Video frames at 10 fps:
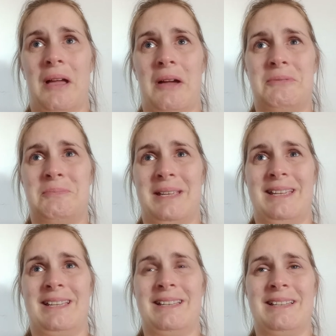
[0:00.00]
I'd
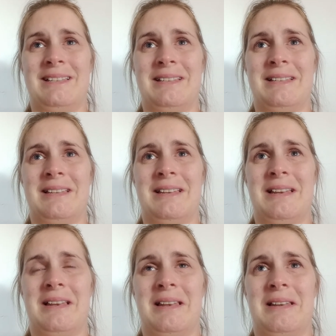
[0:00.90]
be
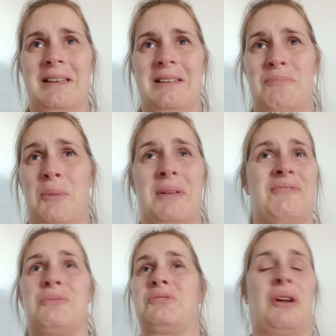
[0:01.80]
probably
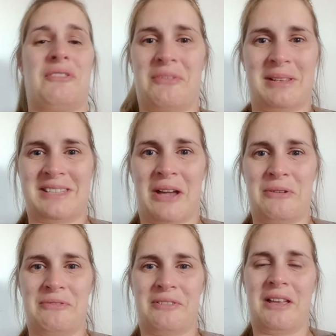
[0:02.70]
feel sorry for myself.